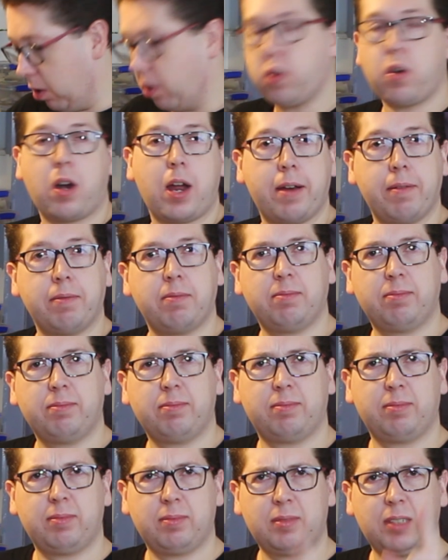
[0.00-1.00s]
Alright,
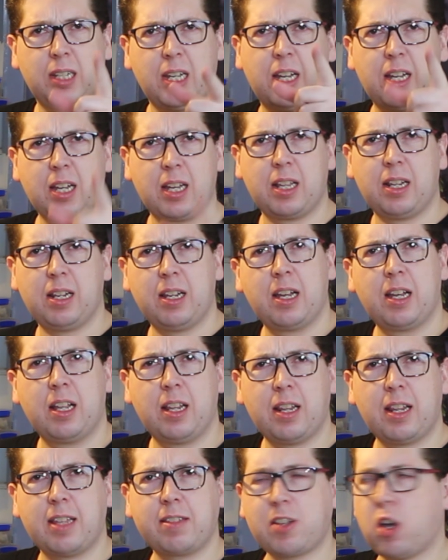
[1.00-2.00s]

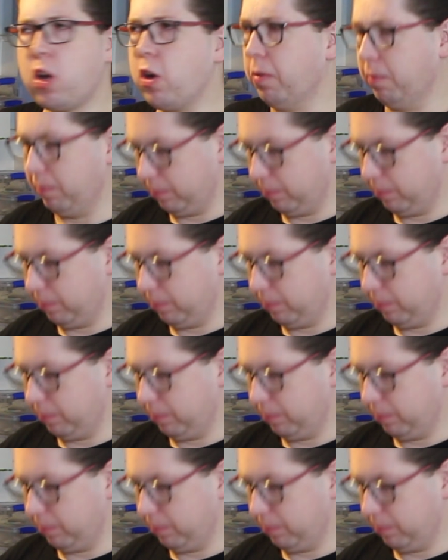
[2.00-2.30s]
let's go.